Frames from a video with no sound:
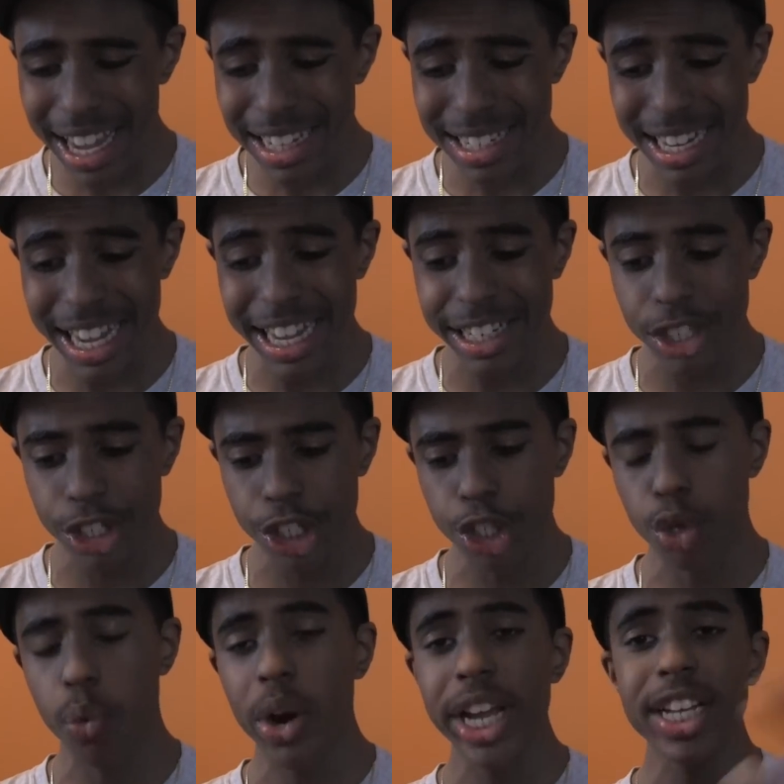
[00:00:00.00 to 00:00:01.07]
is, it
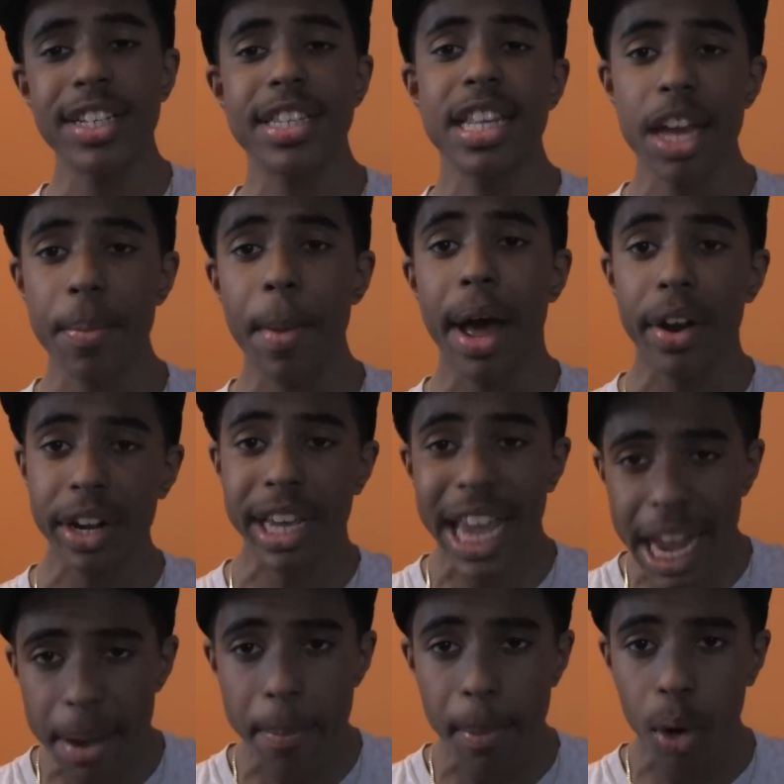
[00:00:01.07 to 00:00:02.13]
shrinks the amount of
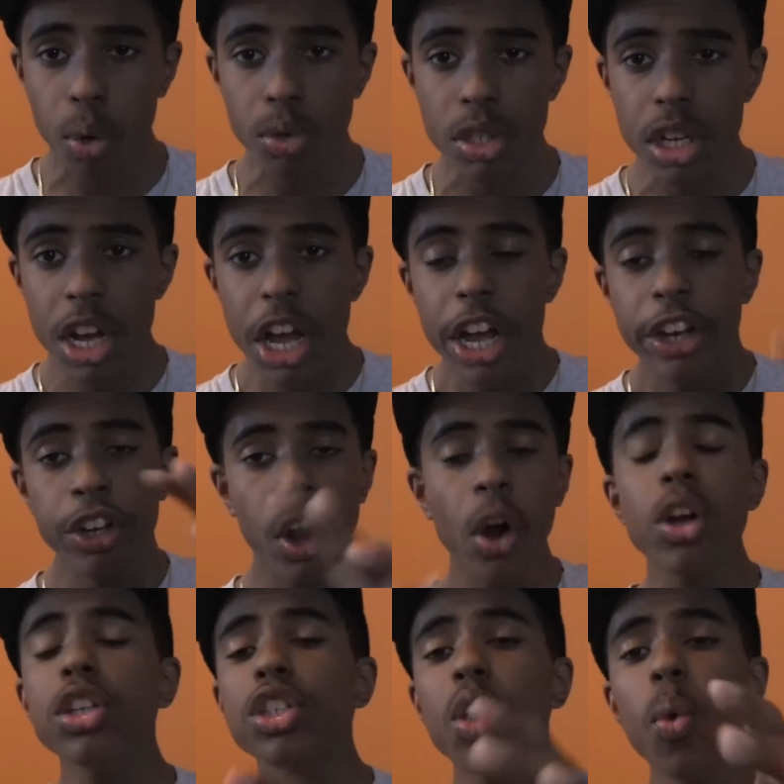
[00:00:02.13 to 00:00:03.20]
game modes.
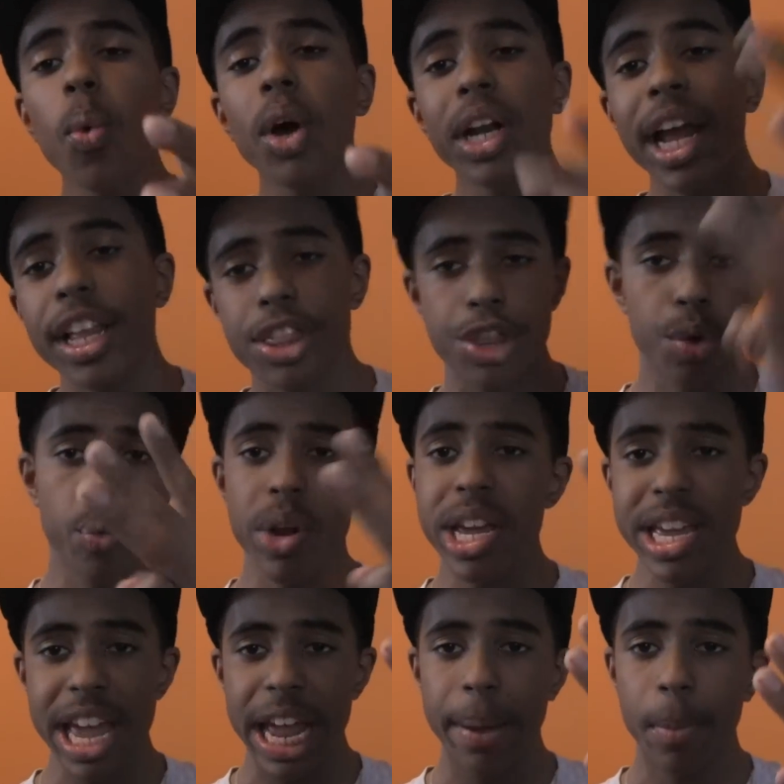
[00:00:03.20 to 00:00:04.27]
Naruto 1 had
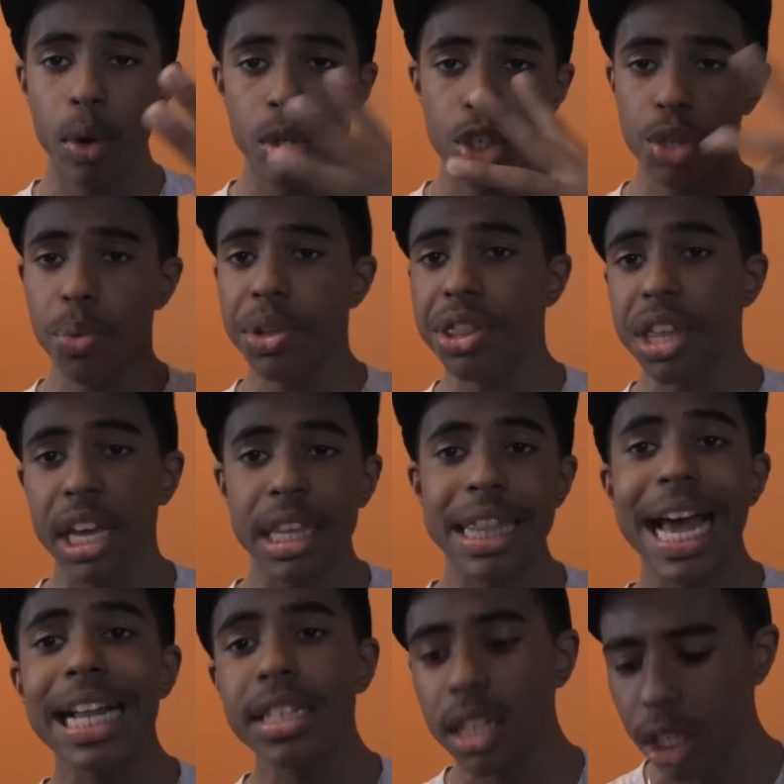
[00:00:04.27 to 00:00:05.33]
3 game modes. You would think
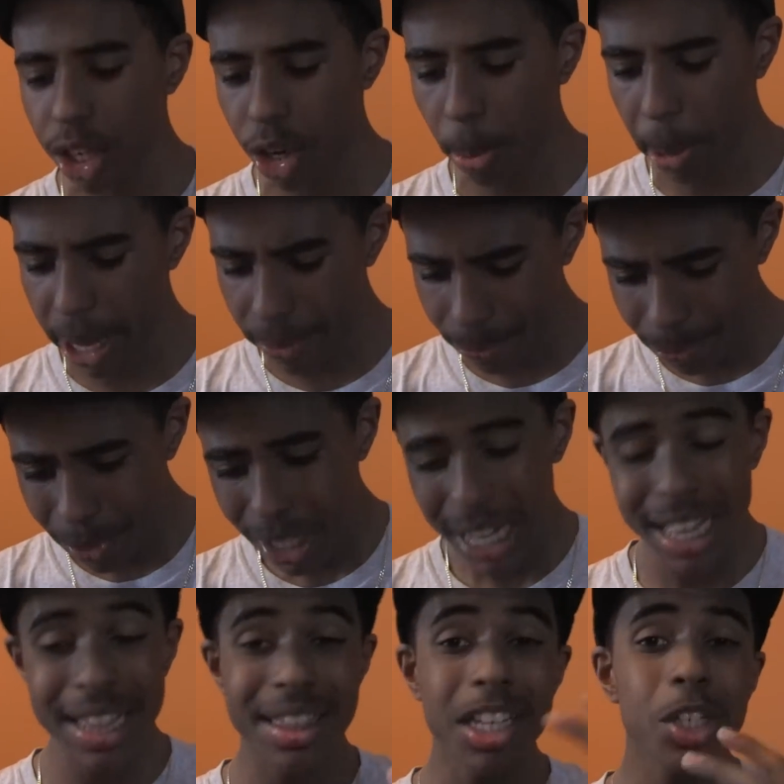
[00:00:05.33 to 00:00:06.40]
that's a little bit.
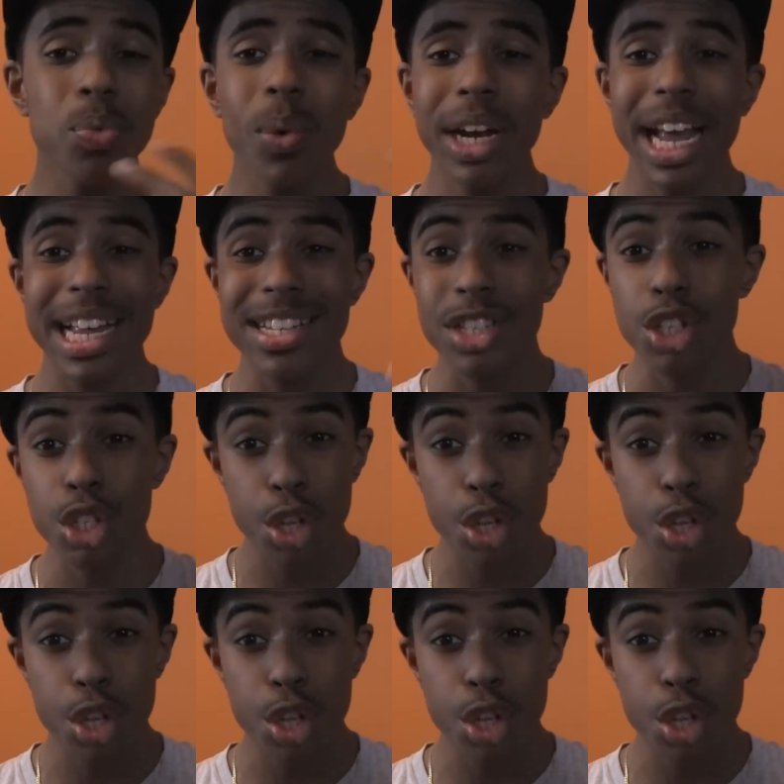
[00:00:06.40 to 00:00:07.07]
This one has